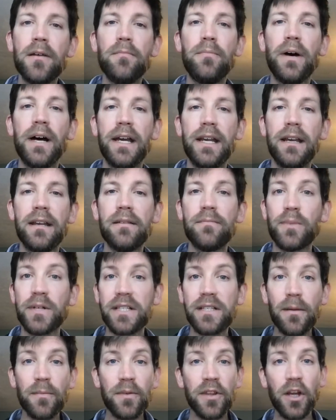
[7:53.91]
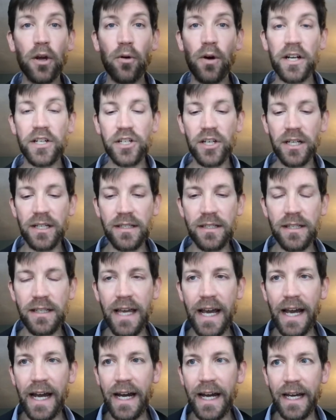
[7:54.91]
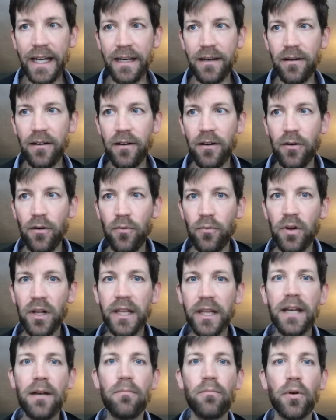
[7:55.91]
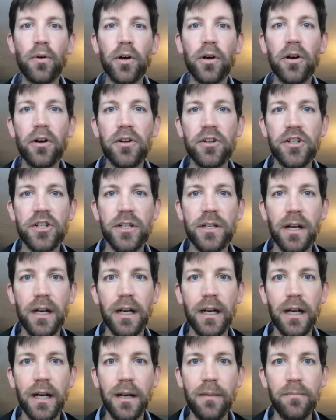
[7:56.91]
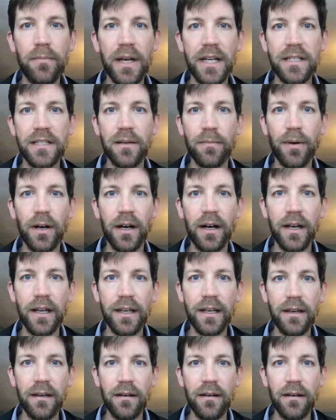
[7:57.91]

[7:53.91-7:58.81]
But some of the questions that really emerged based upon